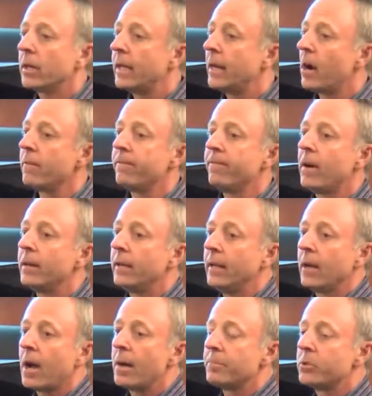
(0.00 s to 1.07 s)
at our funding
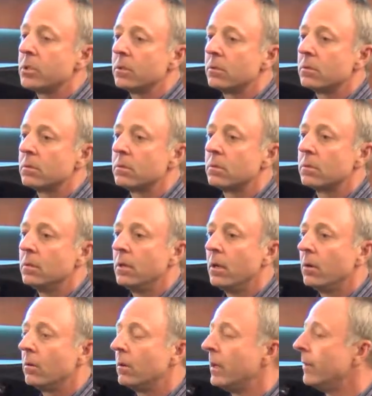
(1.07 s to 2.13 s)
options.
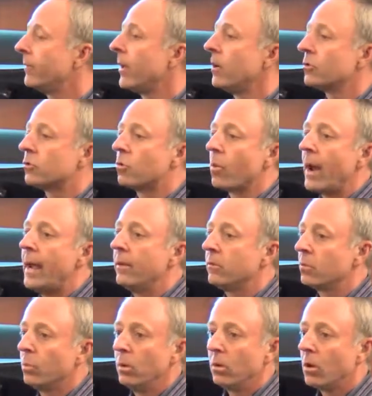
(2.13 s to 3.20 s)
If there's grants,
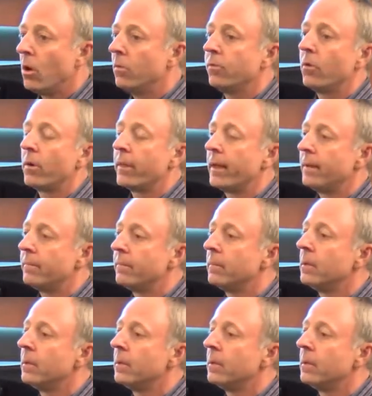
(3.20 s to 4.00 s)
we'll go for them.